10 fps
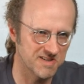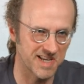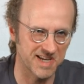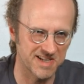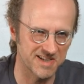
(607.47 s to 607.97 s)

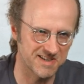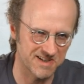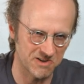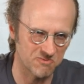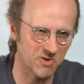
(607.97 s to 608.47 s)
like
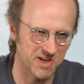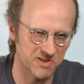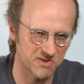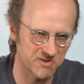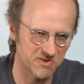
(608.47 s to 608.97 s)
in a
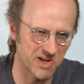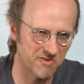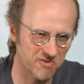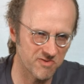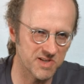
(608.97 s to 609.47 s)
rocket, you know, you
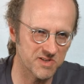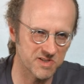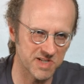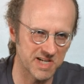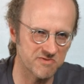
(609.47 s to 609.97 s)
have
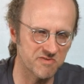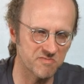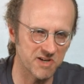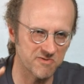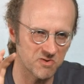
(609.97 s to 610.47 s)
thrusters that are
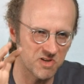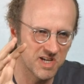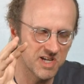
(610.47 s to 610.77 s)
driven by fuel,